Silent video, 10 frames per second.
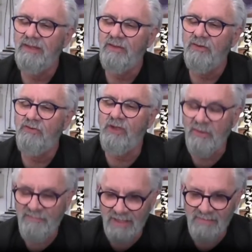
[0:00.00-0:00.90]
So we
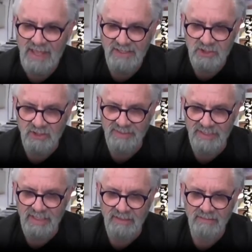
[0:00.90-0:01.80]
found that in
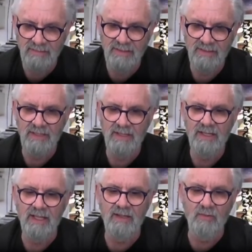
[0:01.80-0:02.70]
Germany.
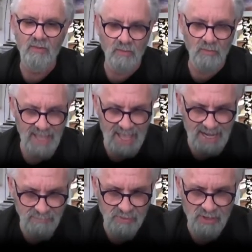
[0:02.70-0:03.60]
We had
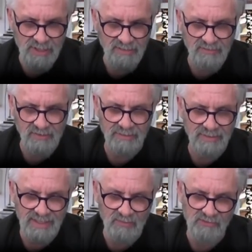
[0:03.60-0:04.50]
it brought over.
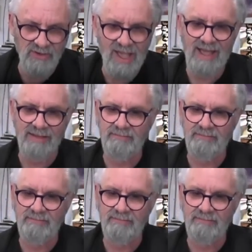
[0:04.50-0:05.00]
It was not